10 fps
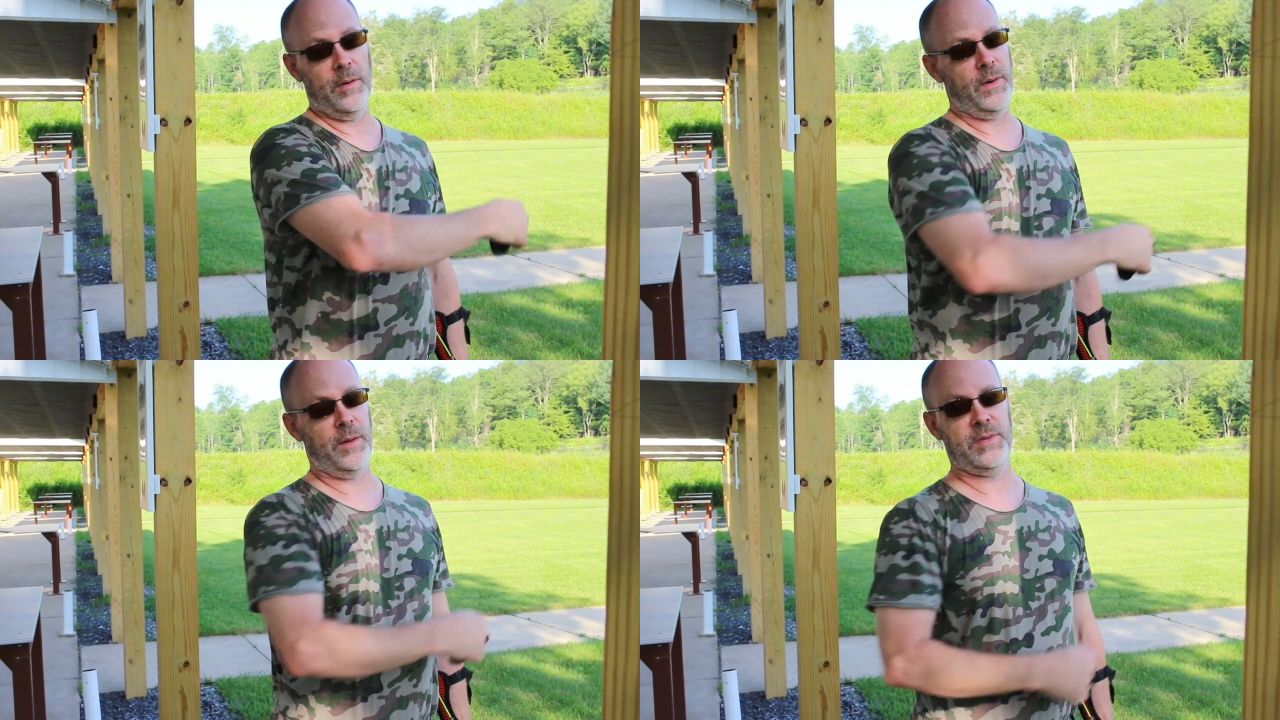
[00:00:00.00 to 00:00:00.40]

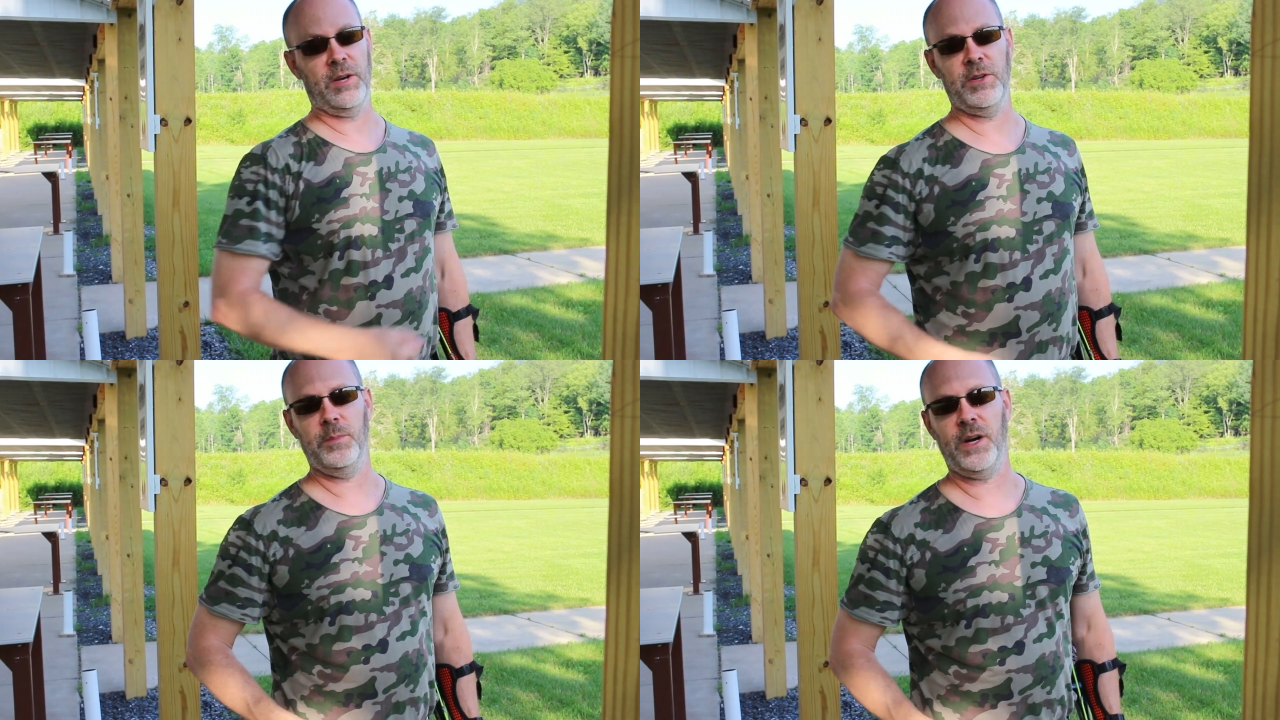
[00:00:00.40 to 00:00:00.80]
I'll
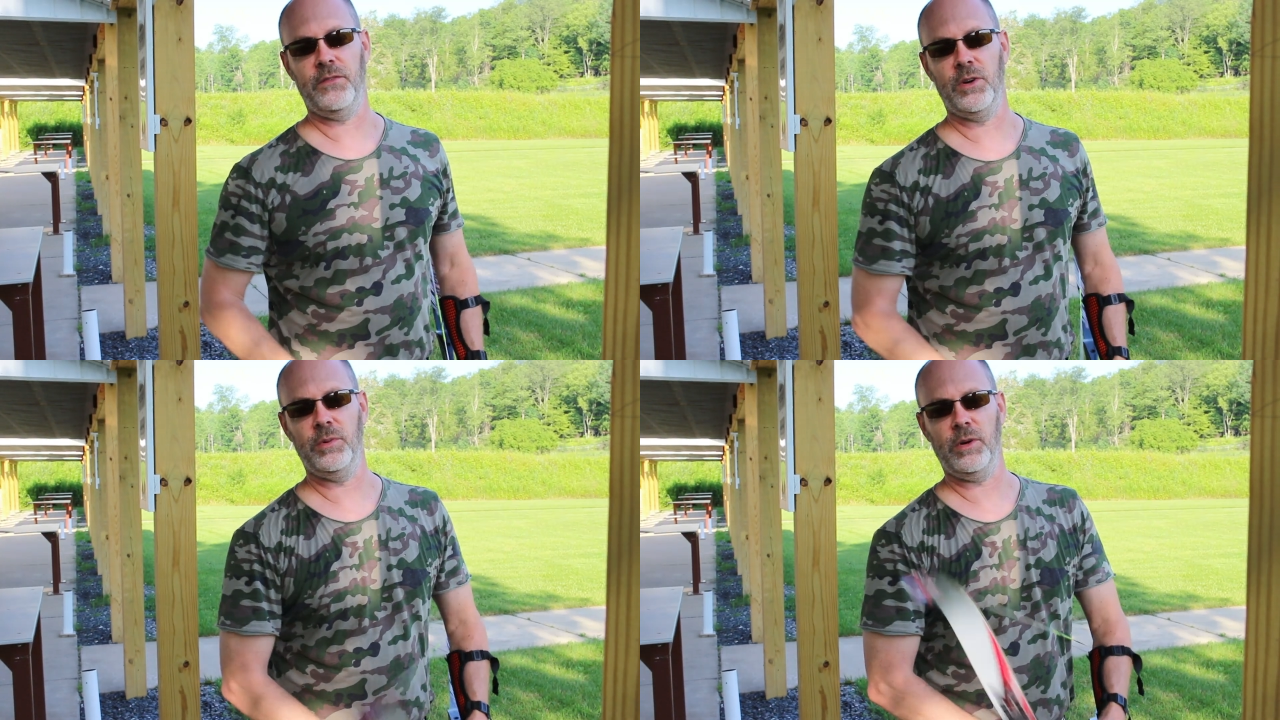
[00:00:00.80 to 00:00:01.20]
tell you, by
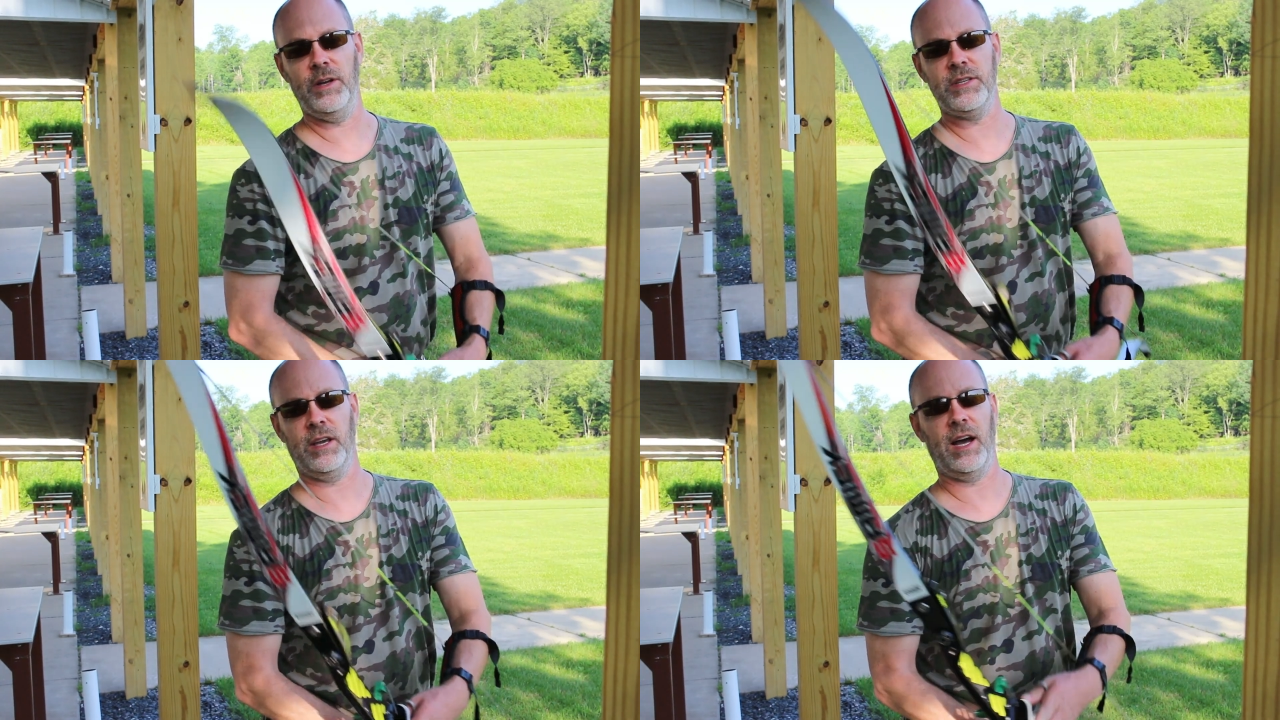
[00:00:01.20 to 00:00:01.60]

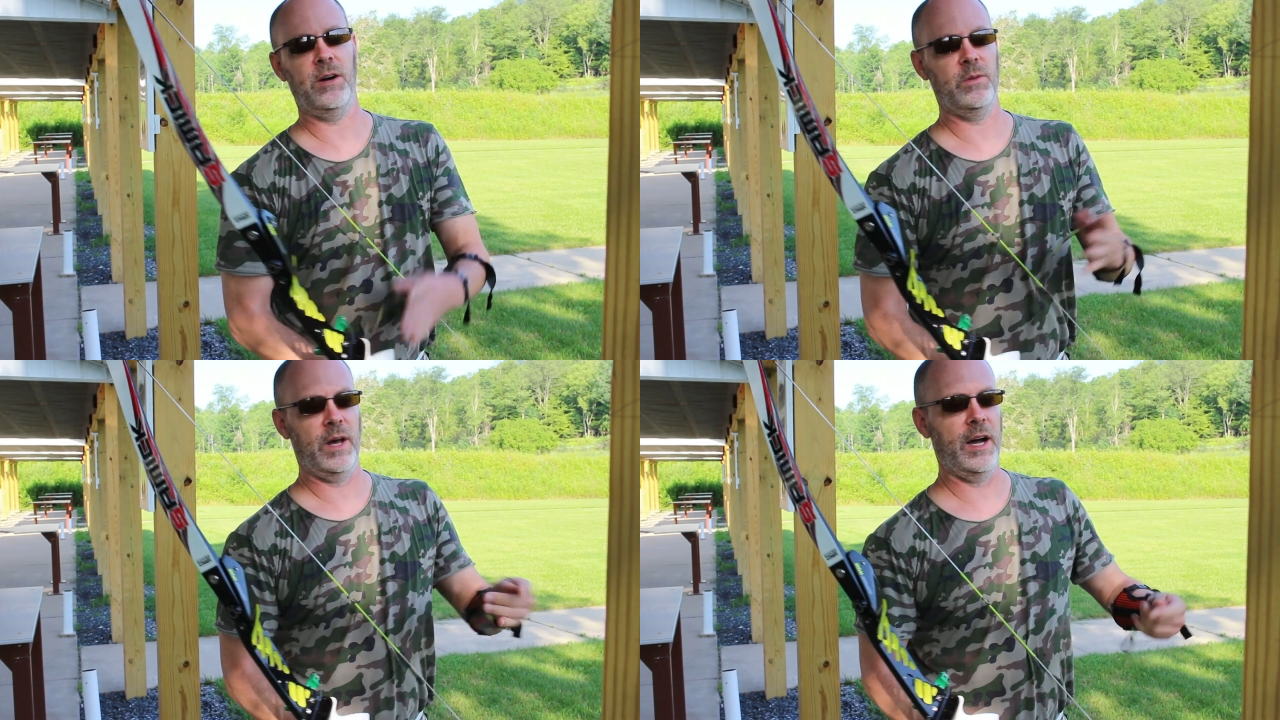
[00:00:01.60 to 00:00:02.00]
verbalizing it
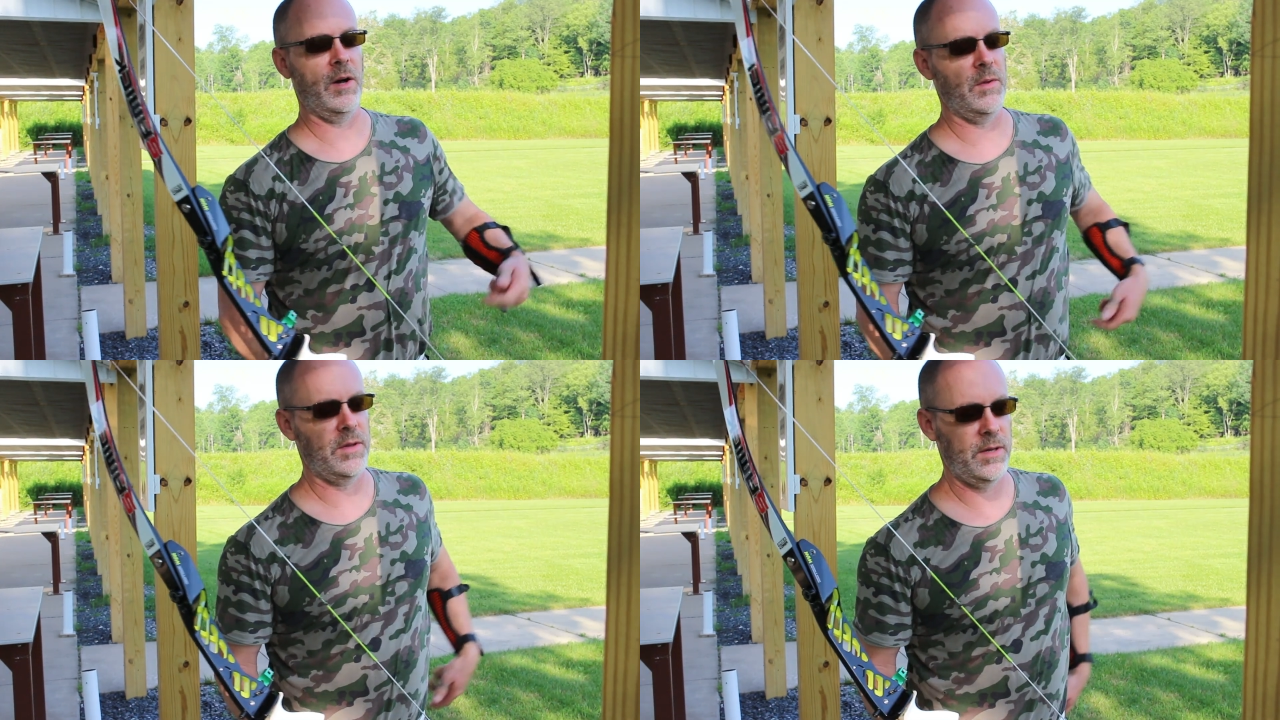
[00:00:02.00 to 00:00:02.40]
out loud,